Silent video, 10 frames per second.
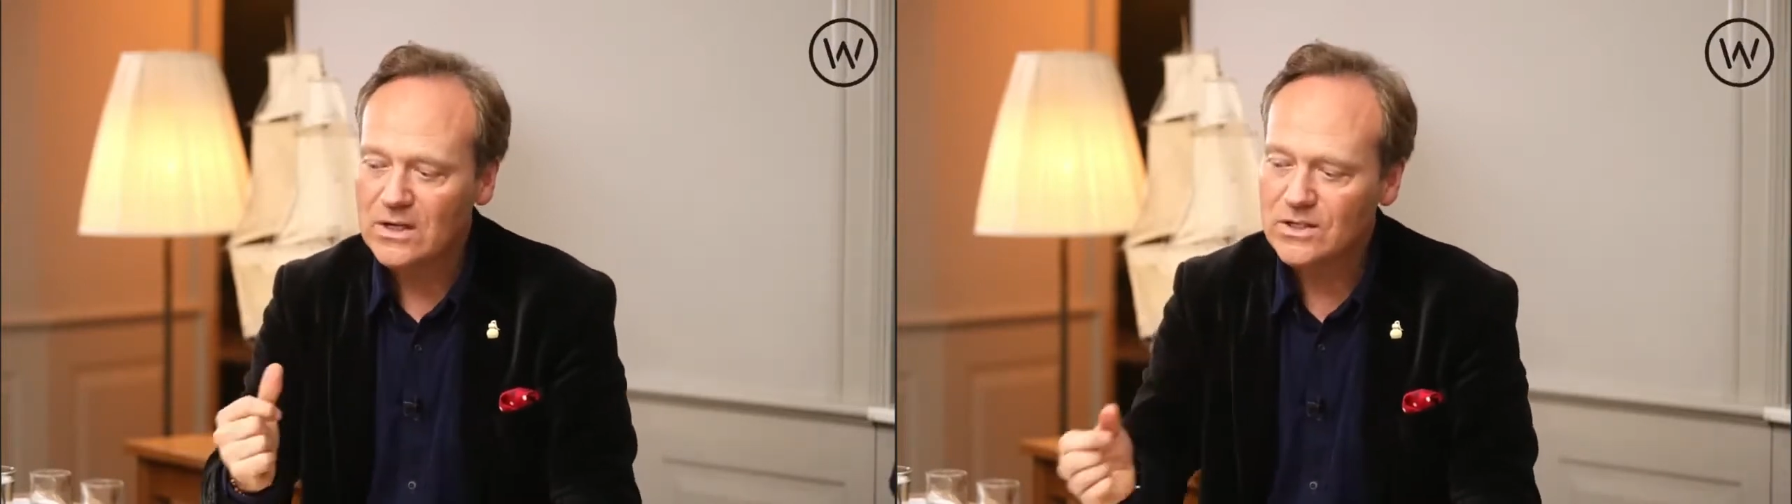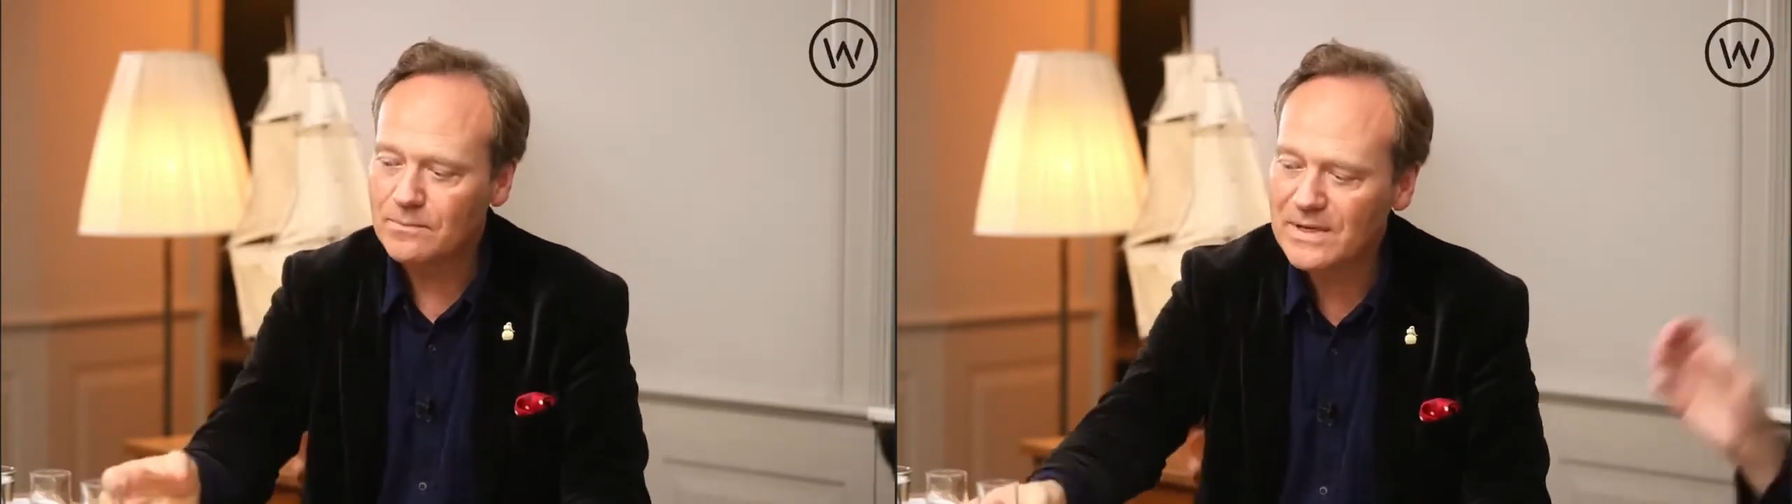
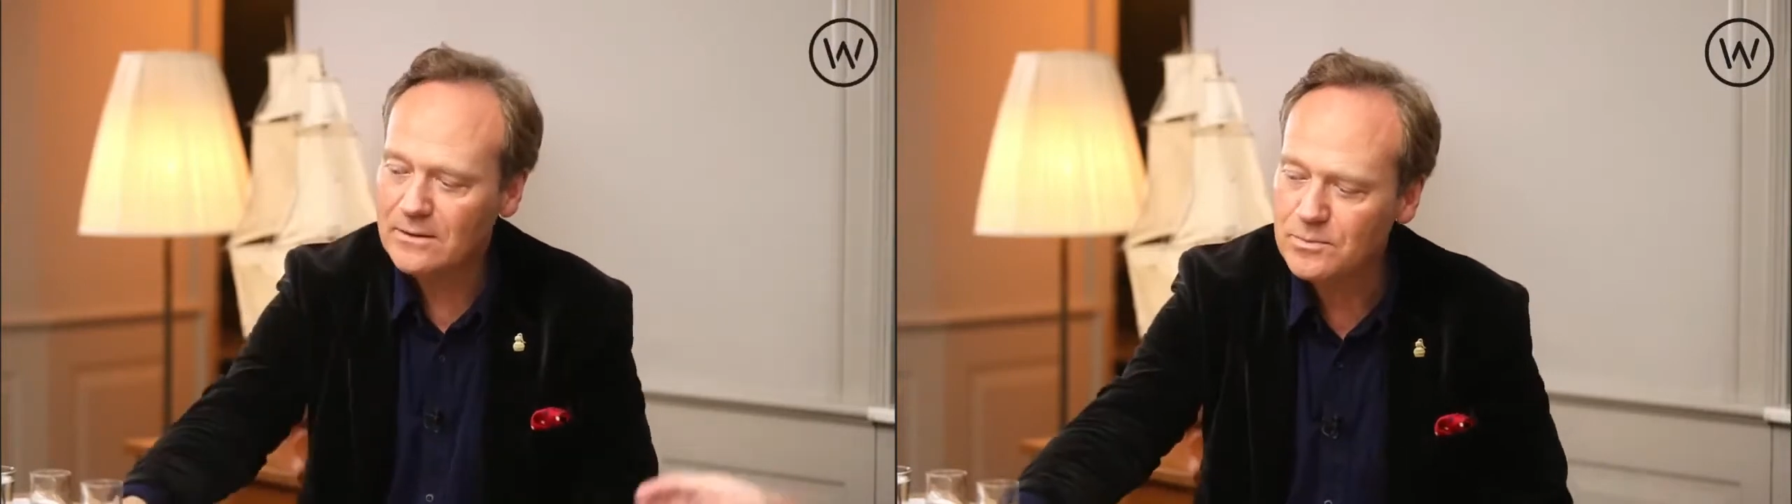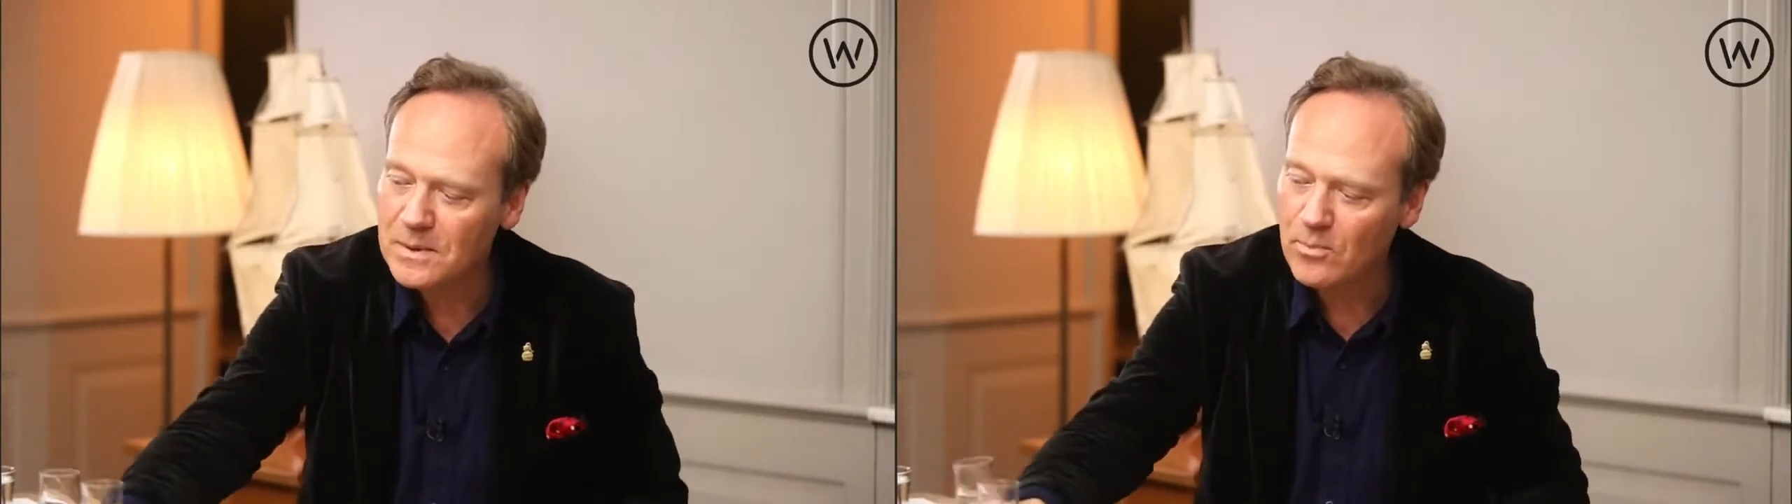
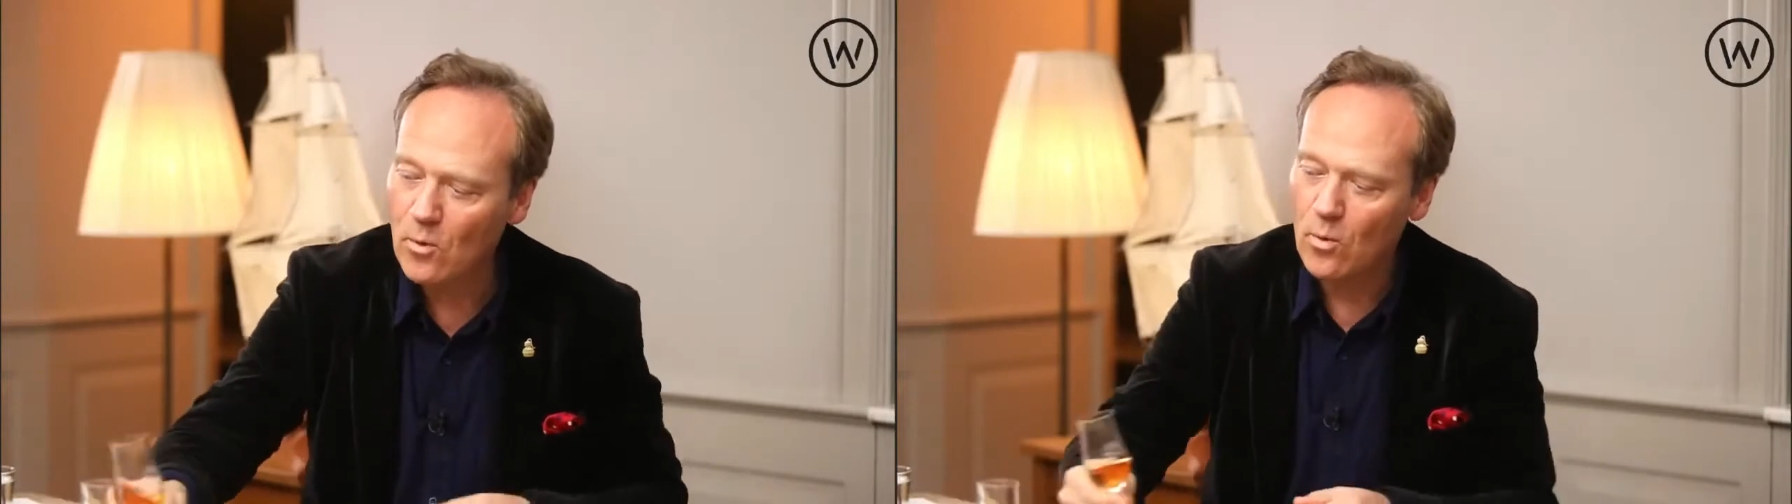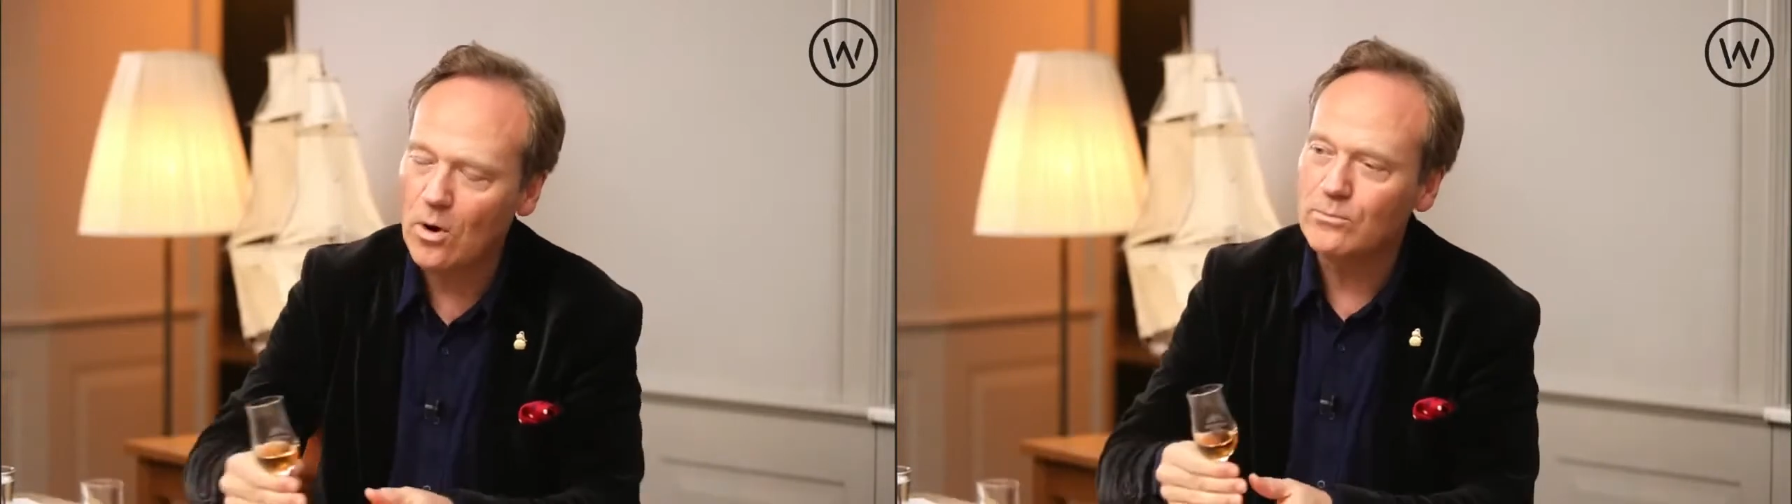Sometimes
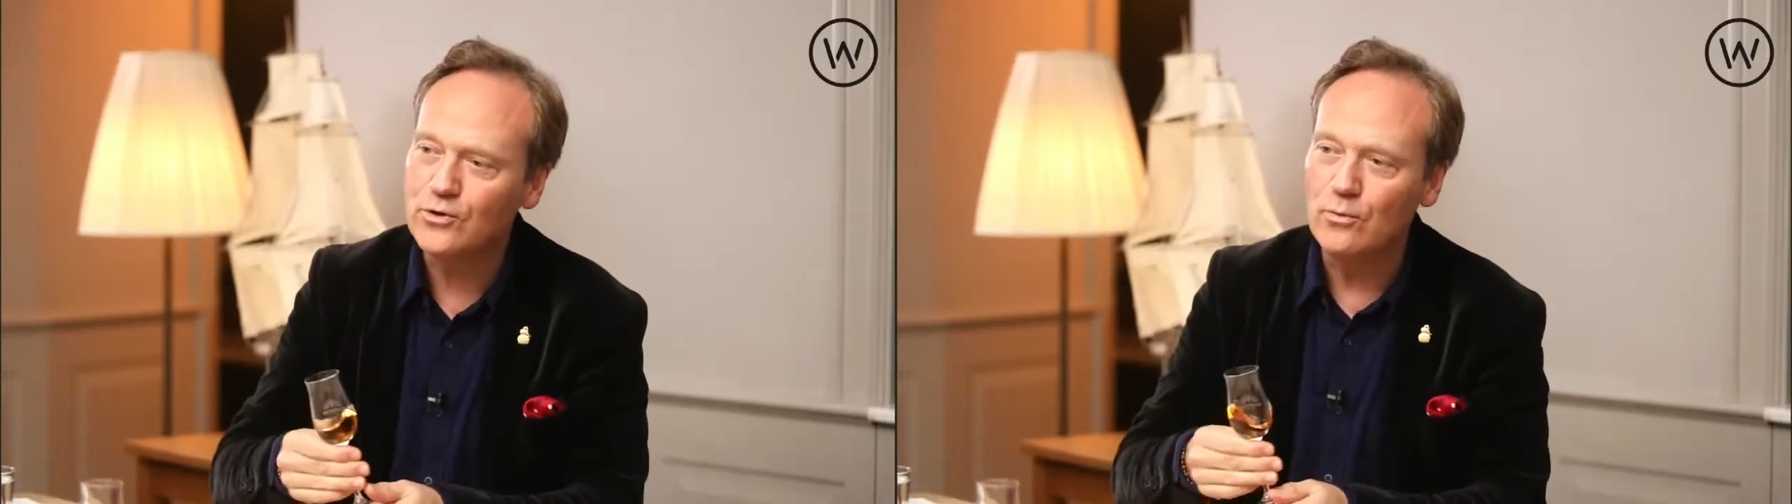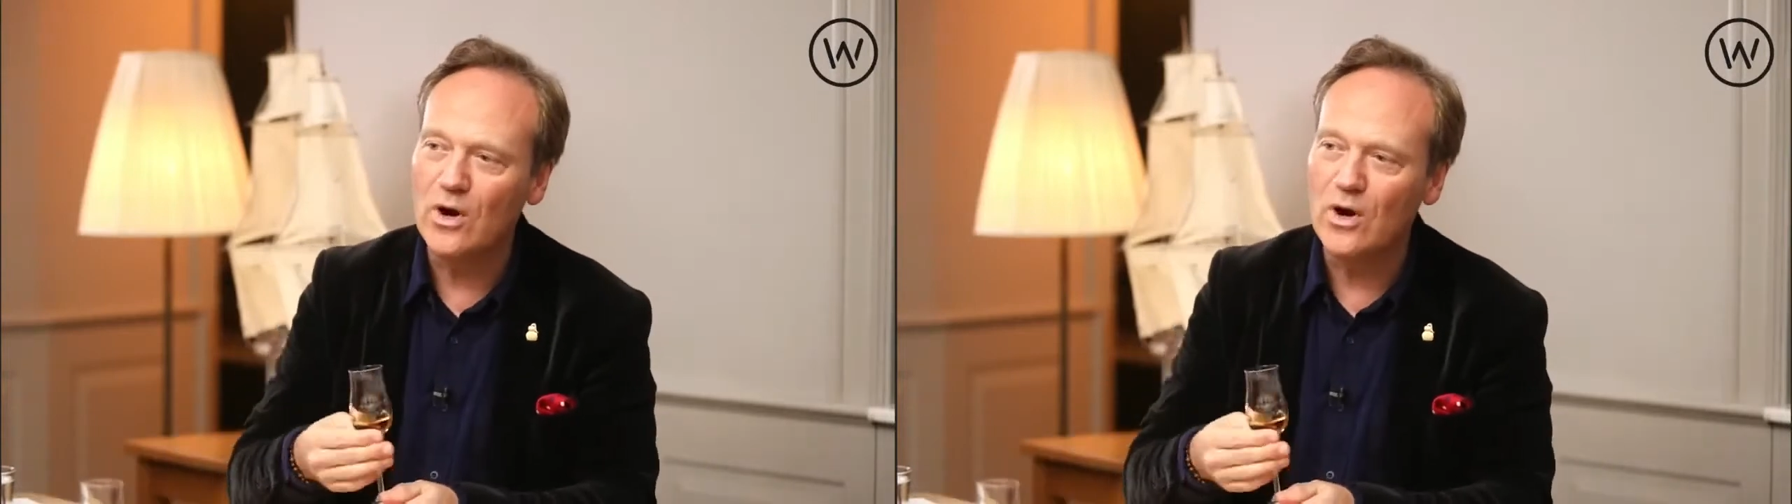people warm too